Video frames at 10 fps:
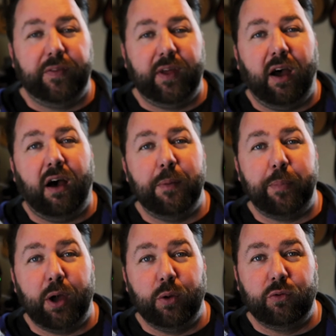Their eye
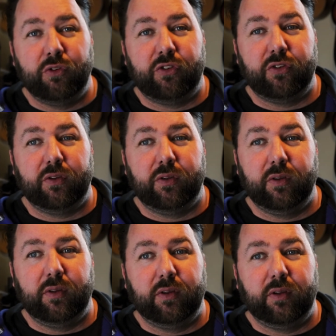bones
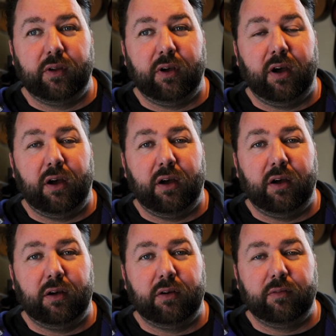
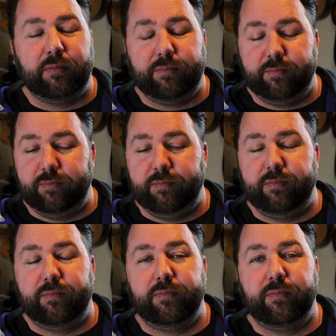are
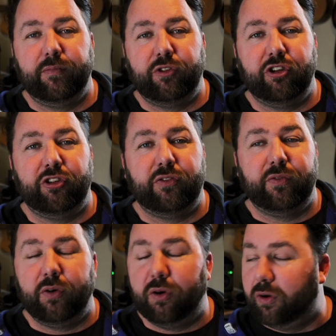just
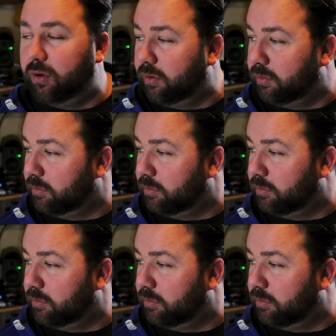for